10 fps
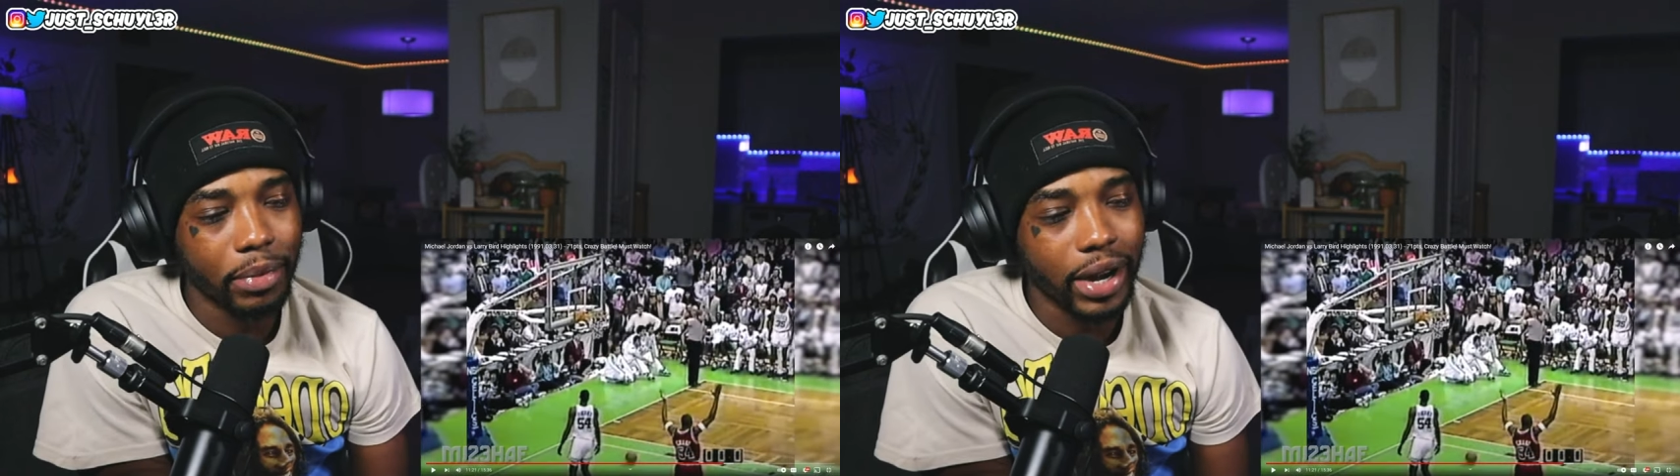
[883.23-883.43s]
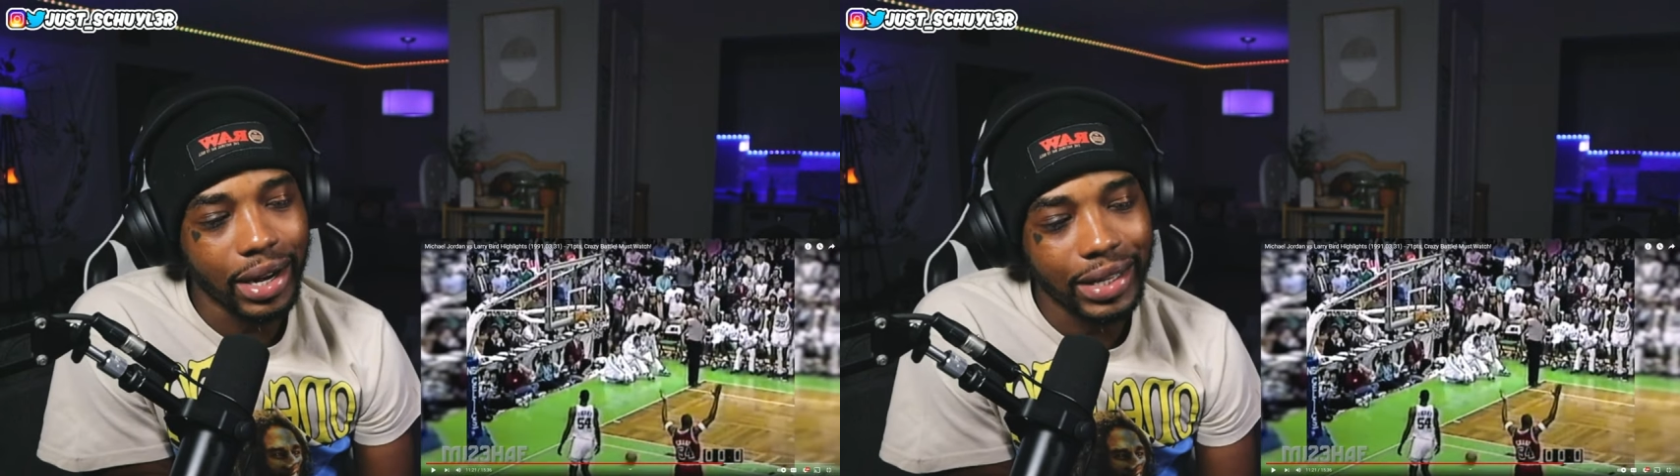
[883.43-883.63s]

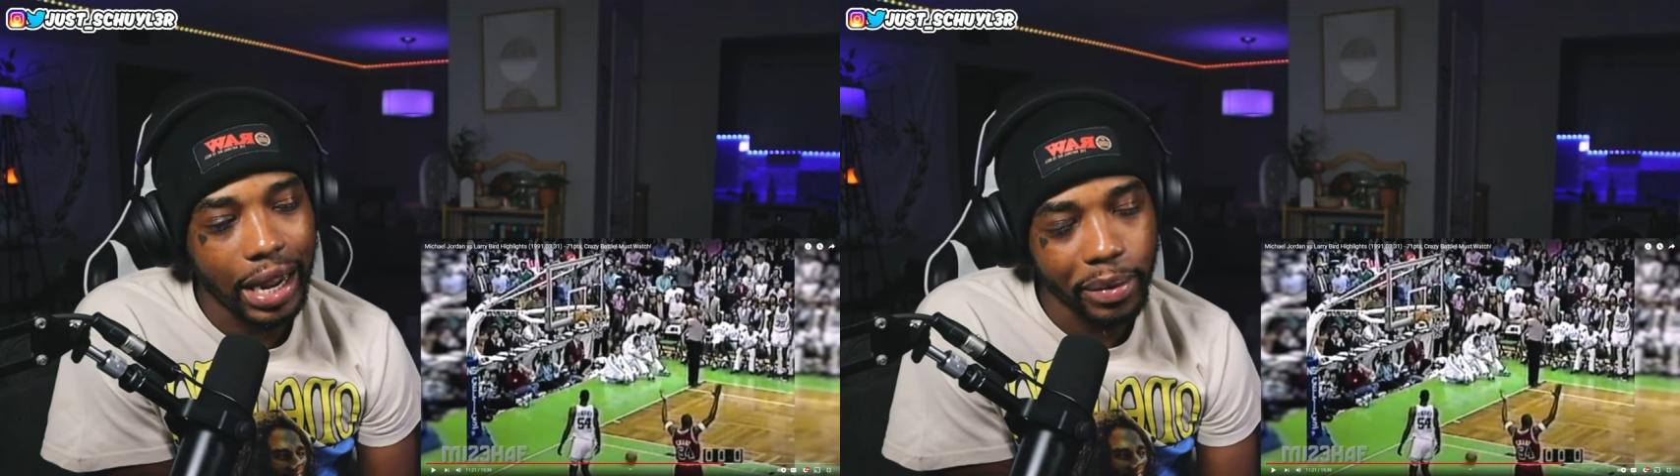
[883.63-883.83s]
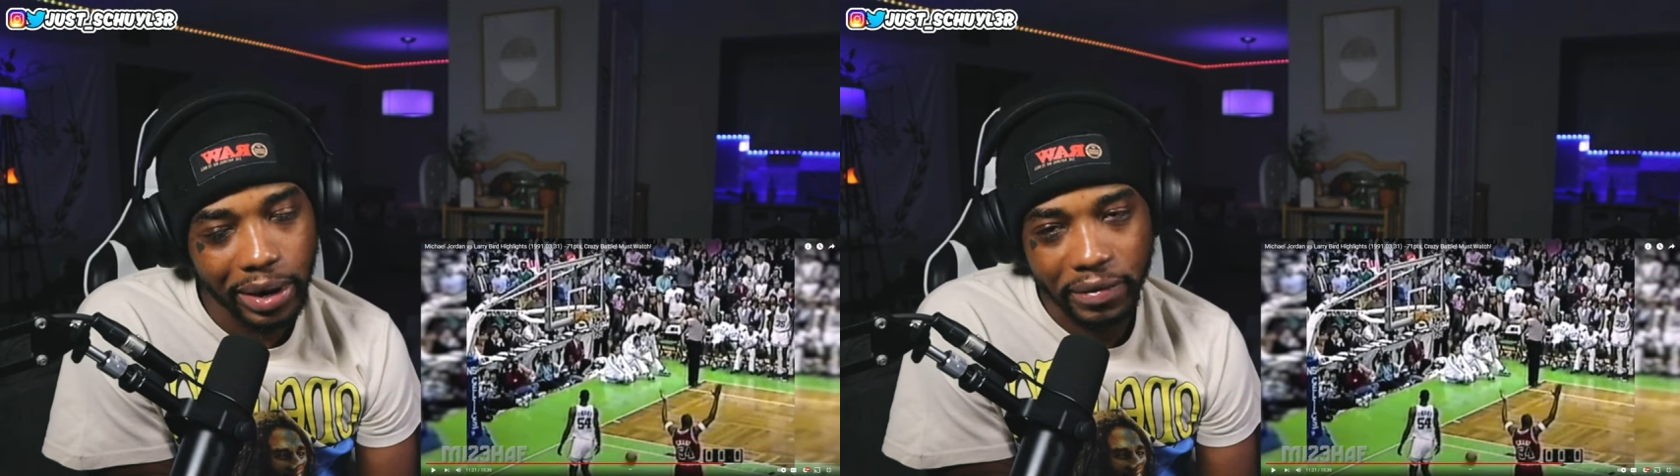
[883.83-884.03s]
right,
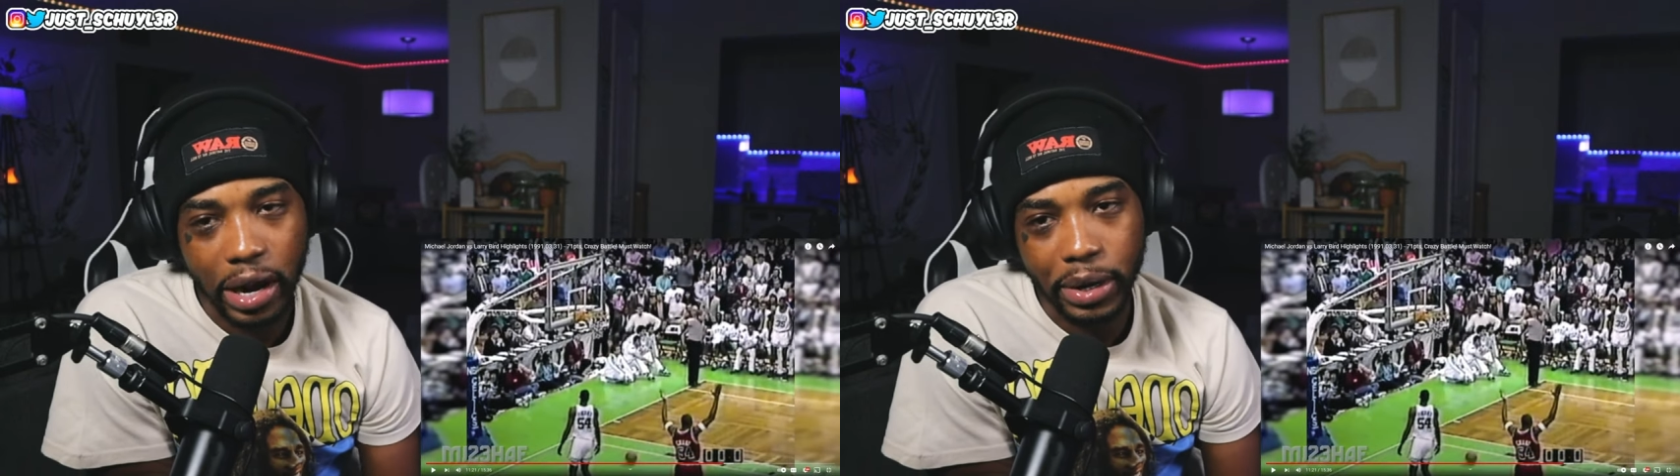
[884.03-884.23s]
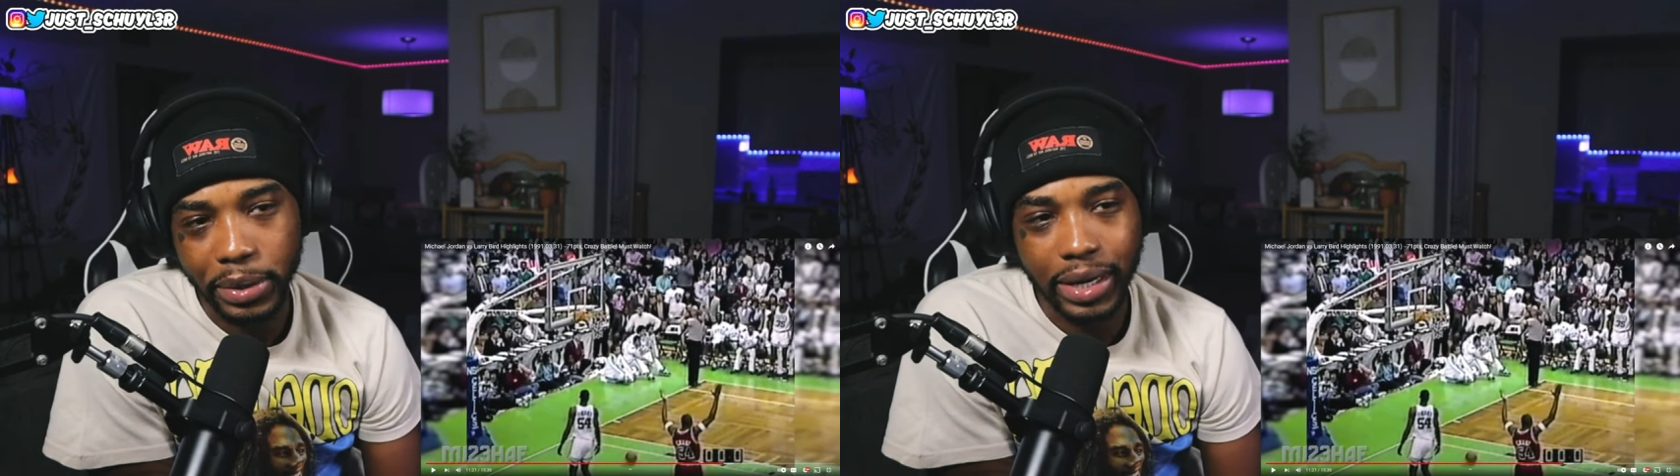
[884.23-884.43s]
that would have
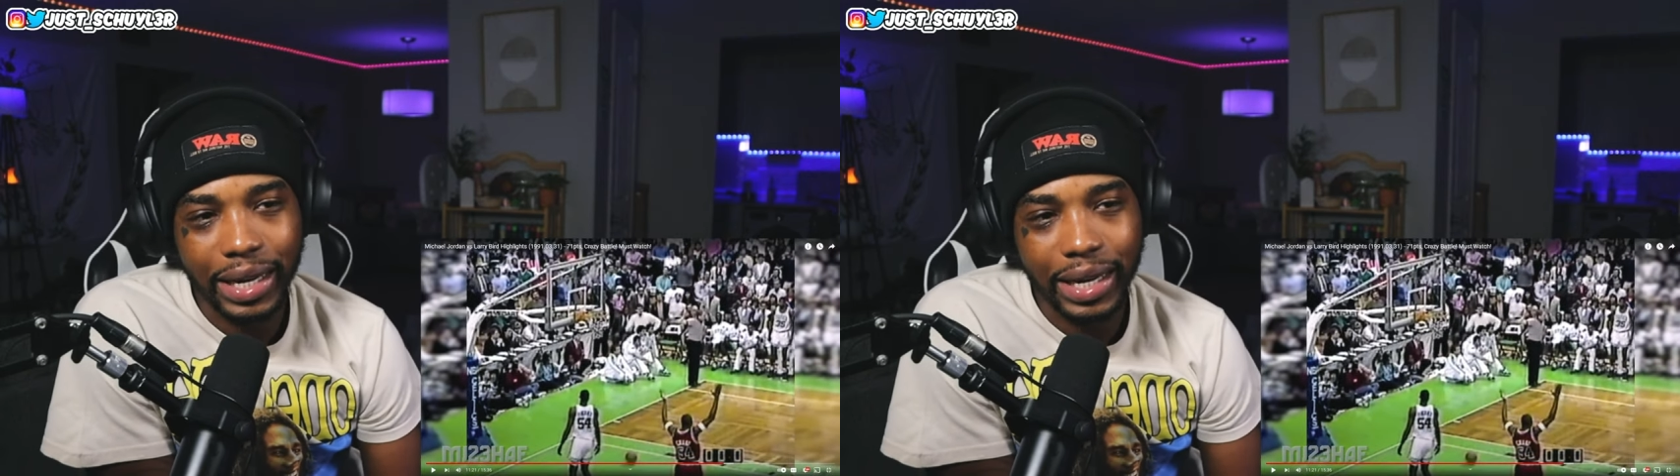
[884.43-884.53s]
counted.